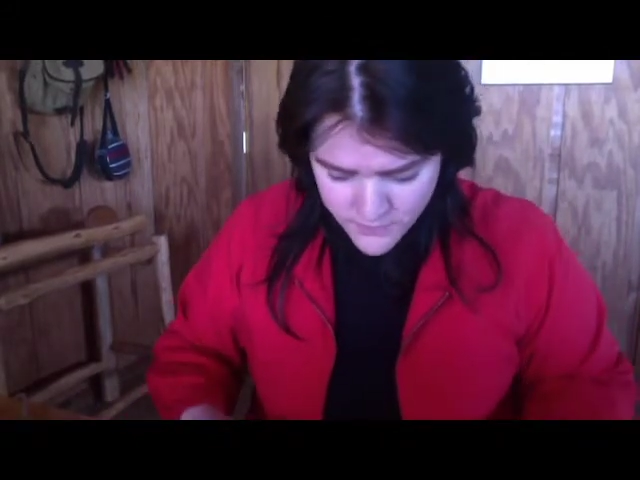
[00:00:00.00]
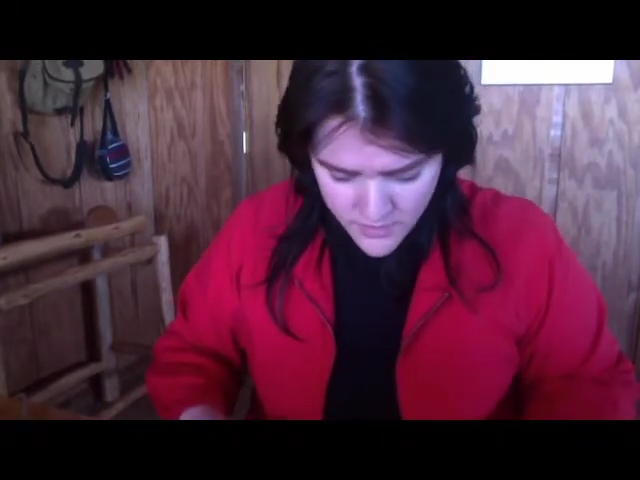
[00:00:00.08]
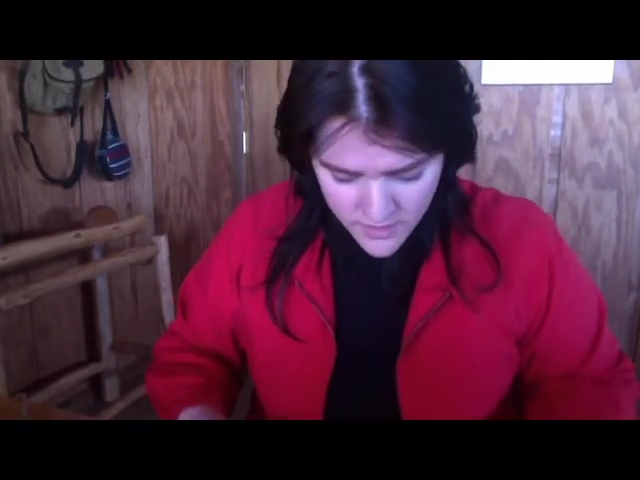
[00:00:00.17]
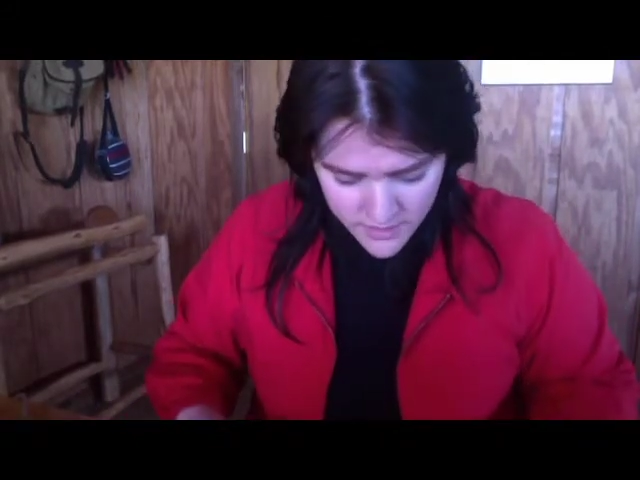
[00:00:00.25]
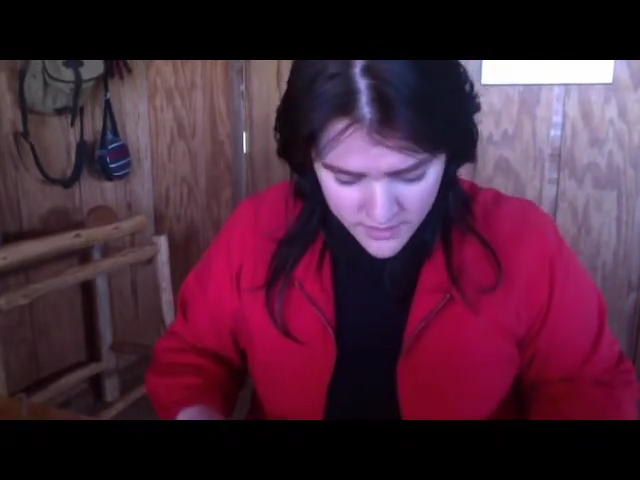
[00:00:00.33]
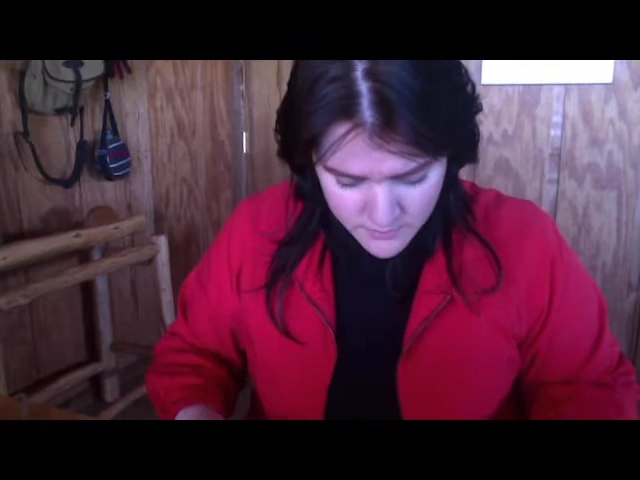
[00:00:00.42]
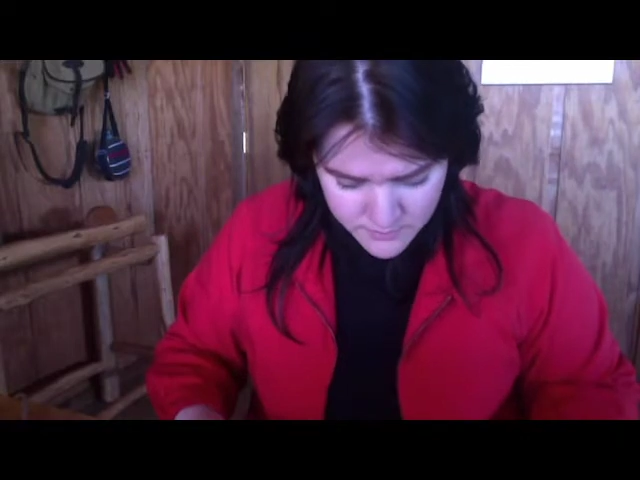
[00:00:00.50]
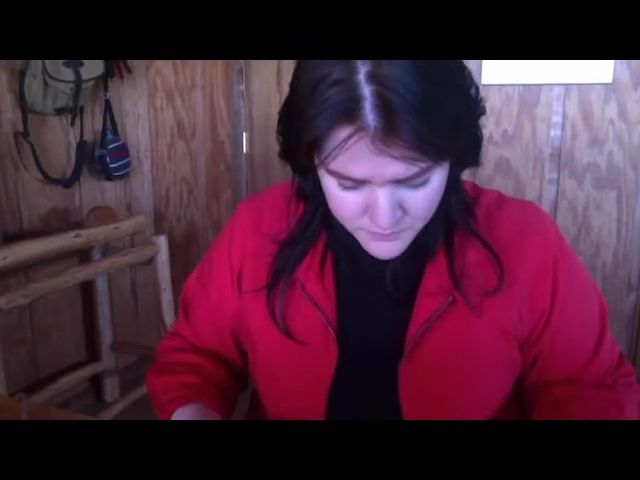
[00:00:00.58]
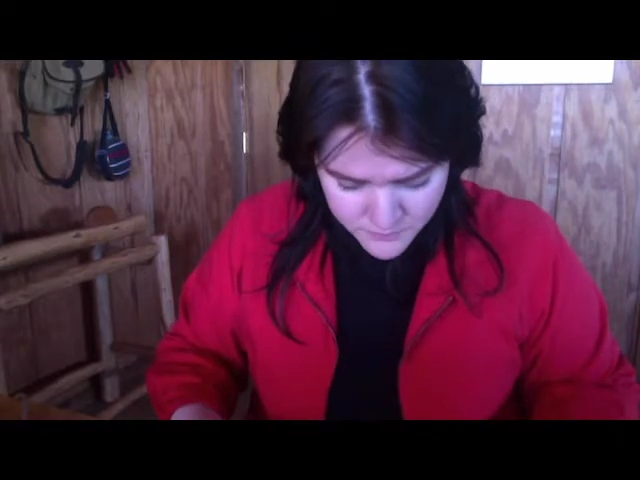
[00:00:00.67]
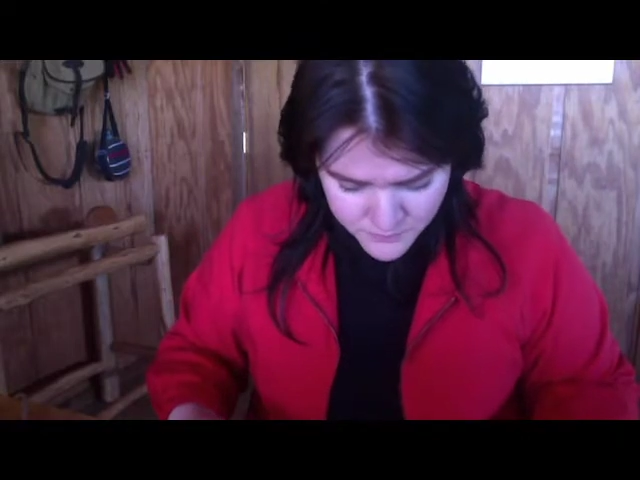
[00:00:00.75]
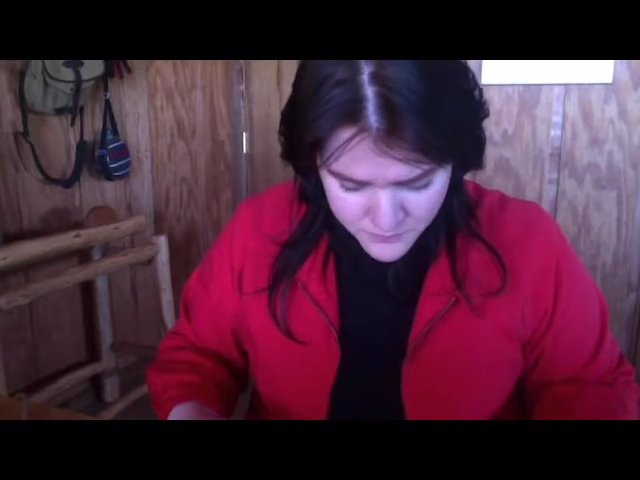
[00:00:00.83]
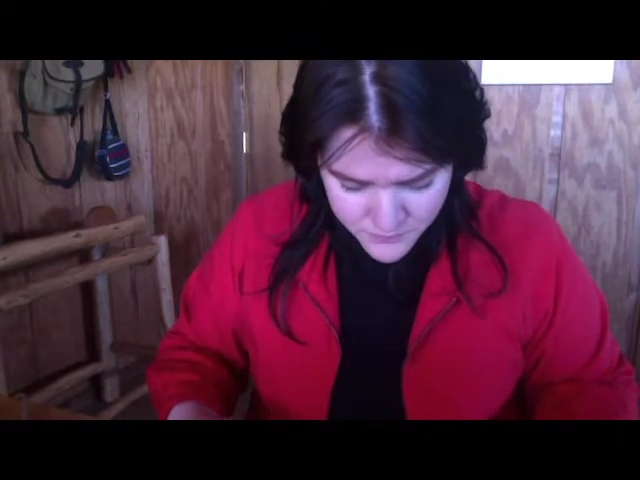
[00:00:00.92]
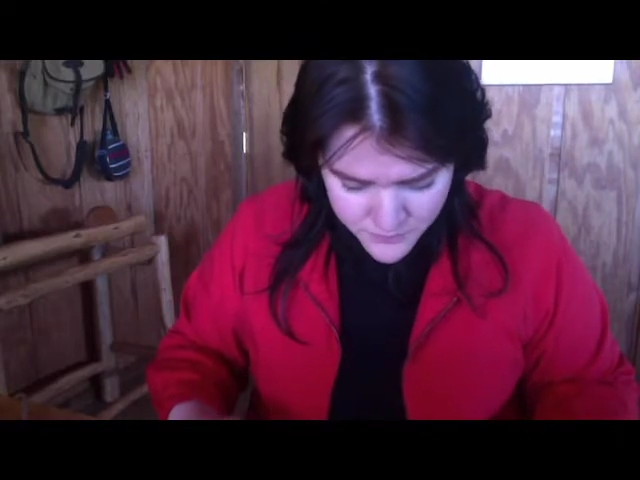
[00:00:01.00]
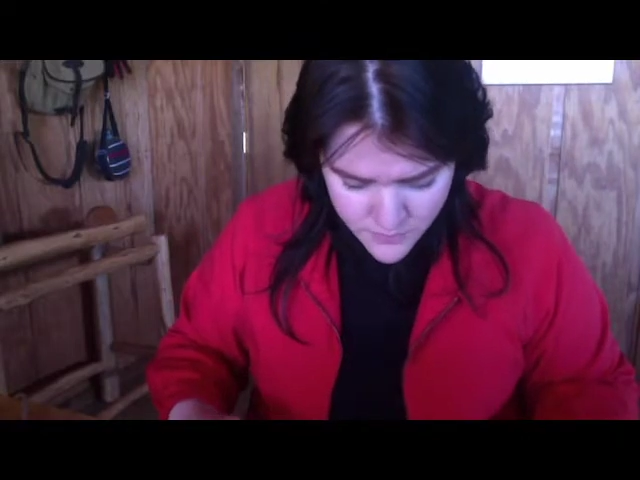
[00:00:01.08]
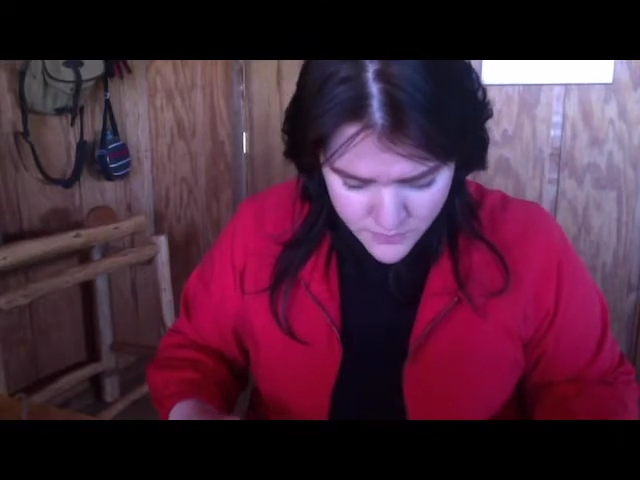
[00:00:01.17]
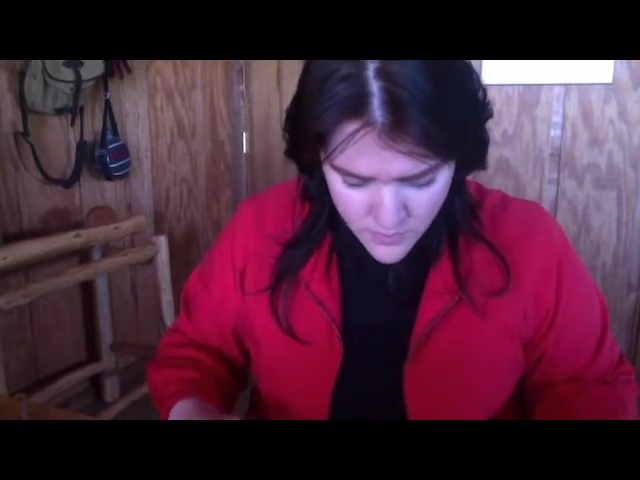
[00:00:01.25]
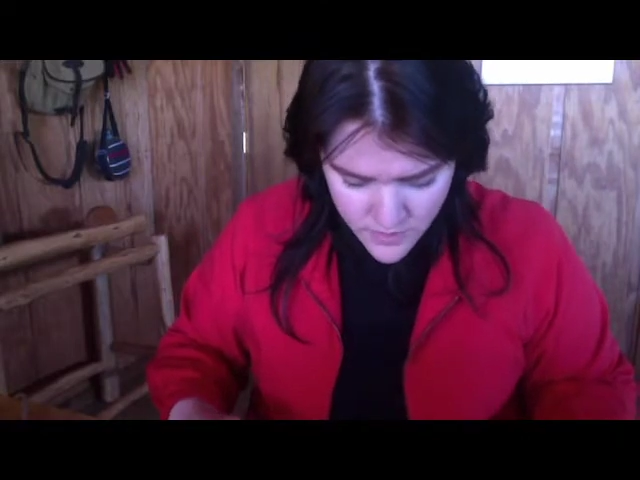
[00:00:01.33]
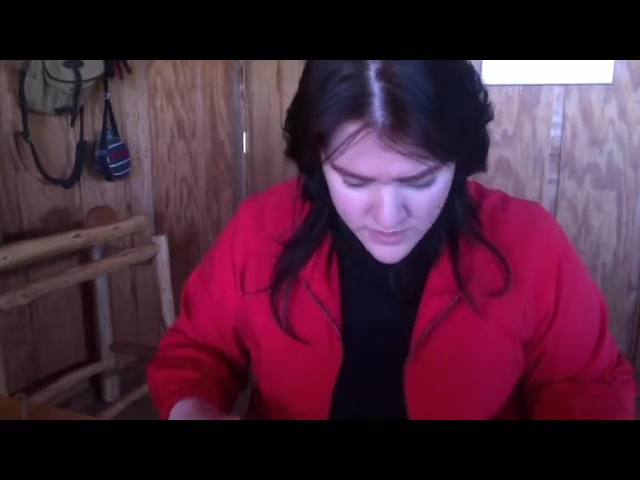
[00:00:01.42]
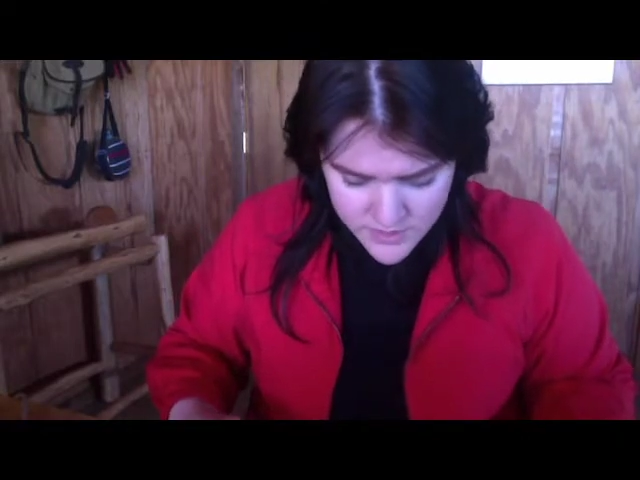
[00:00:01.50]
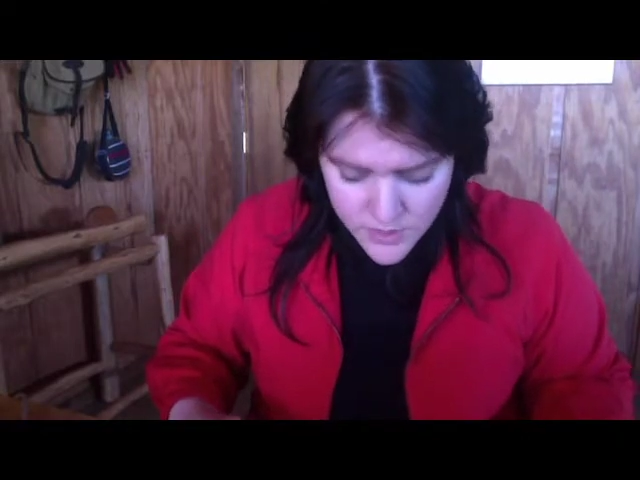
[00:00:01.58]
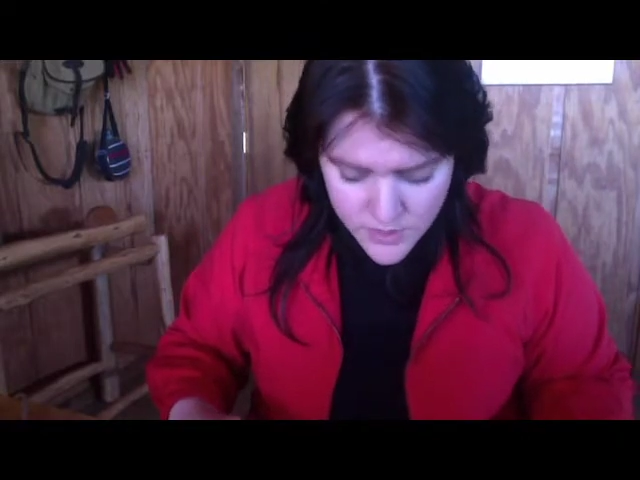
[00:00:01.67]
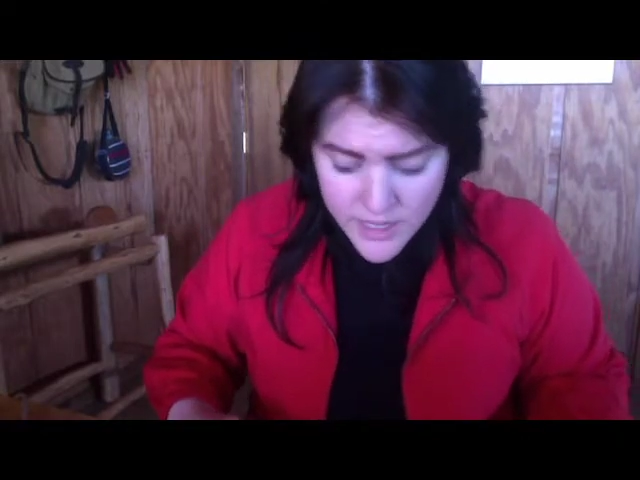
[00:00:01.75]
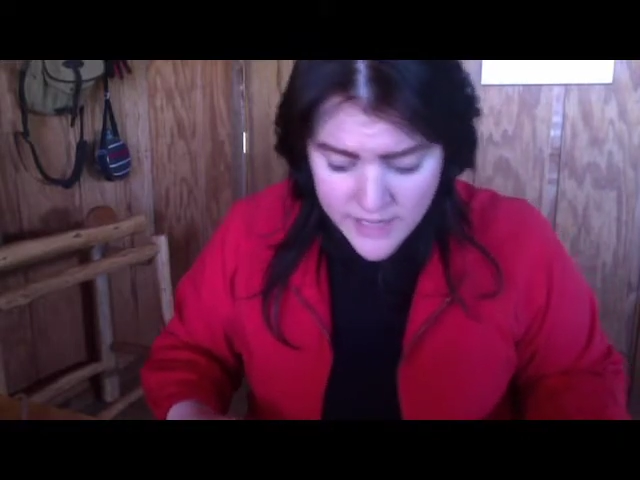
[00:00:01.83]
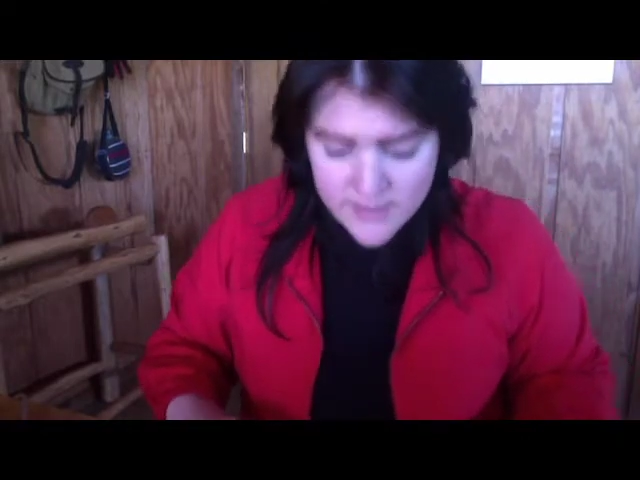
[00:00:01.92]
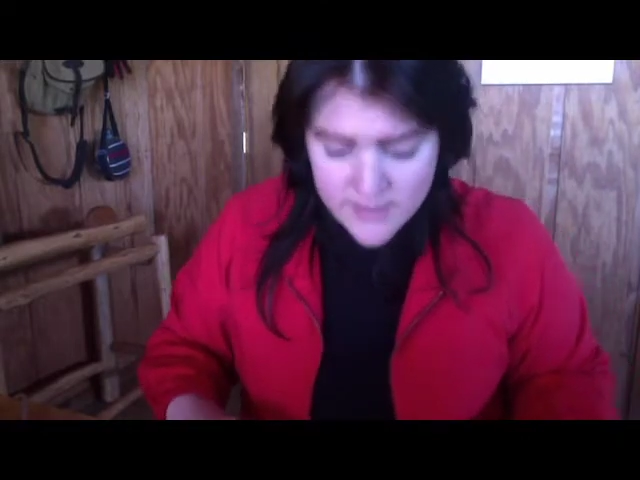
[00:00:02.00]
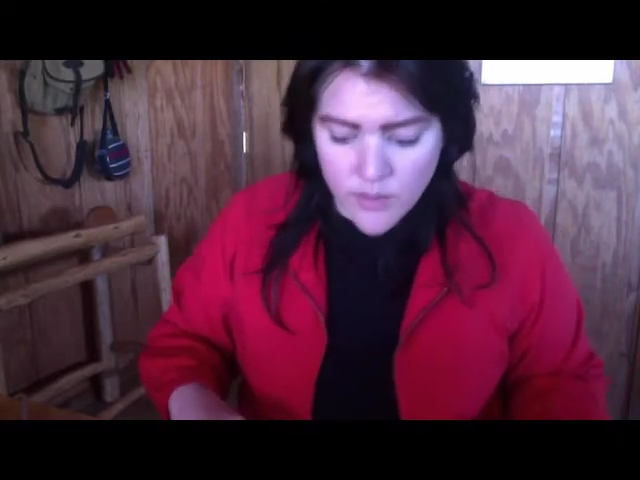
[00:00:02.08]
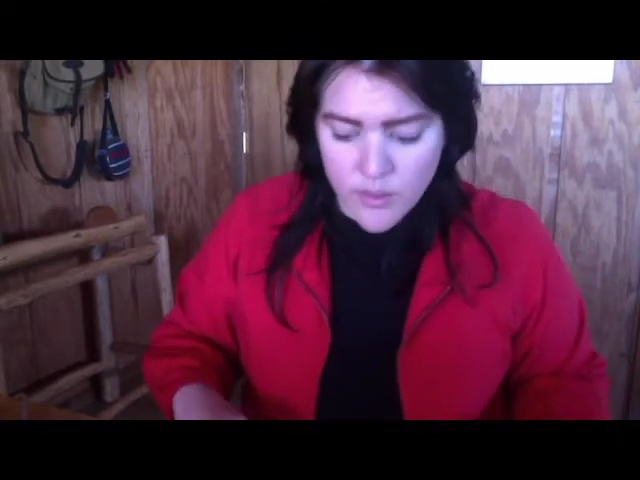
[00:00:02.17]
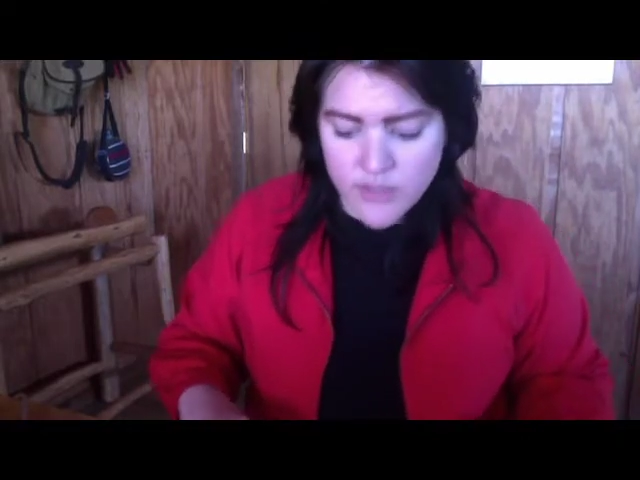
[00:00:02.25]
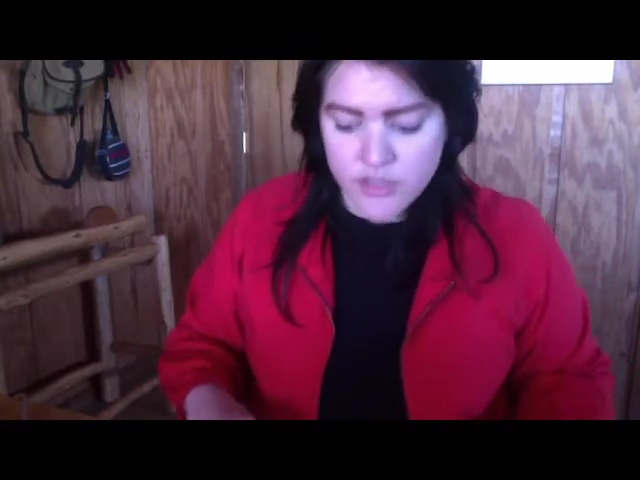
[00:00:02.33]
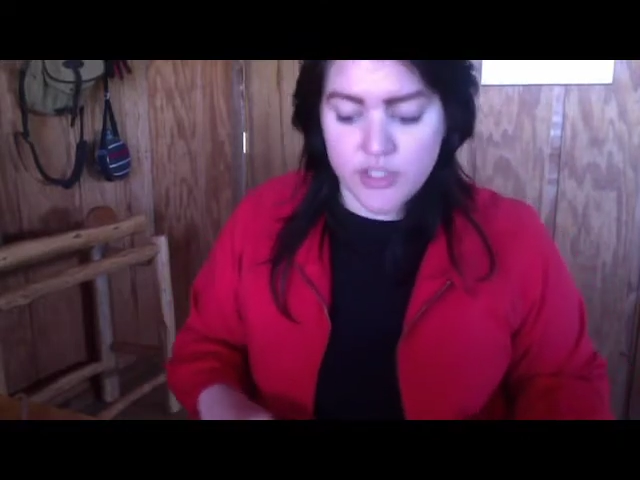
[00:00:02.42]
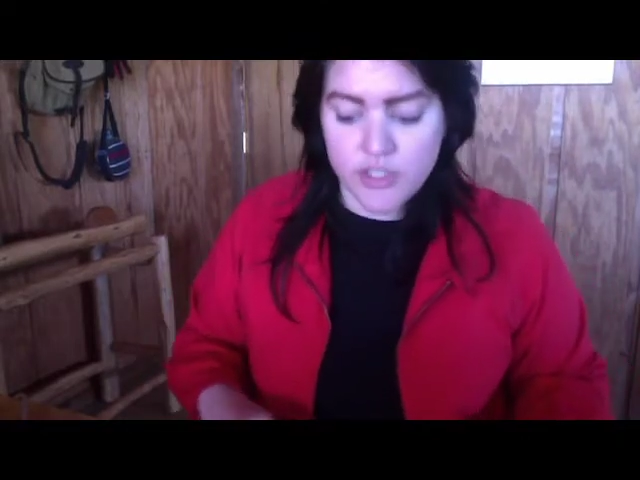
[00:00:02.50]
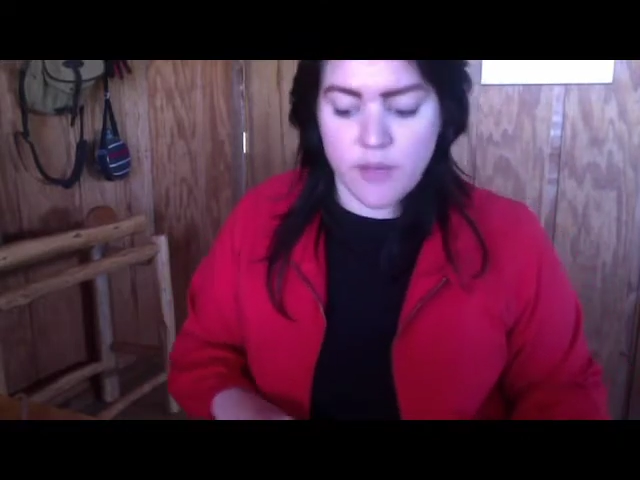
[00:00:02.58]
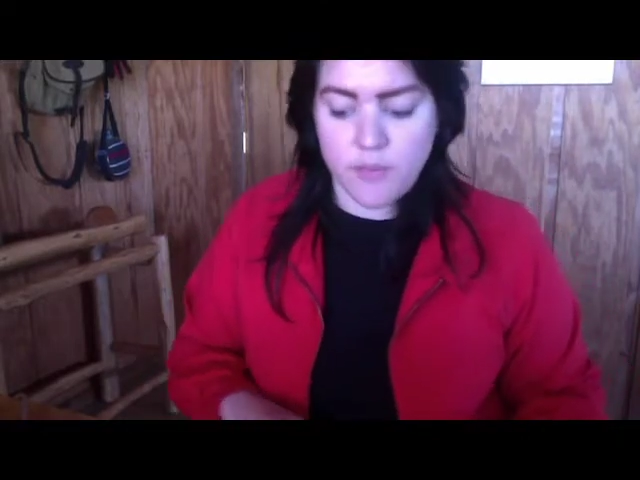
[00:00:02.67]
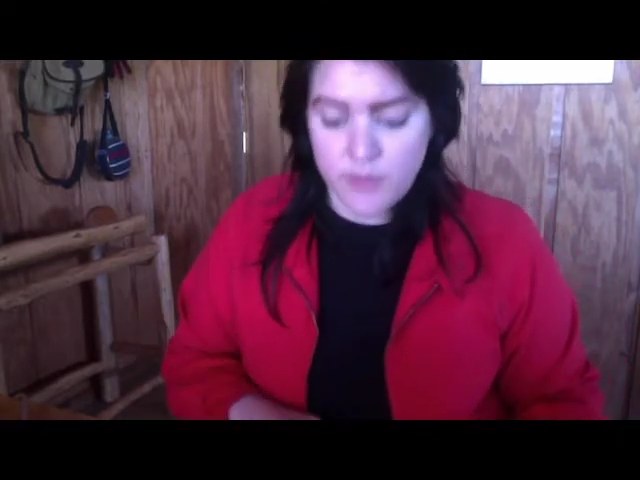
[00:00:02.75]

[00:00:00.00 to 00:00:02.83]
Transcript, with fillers: Um, and so next I want to jump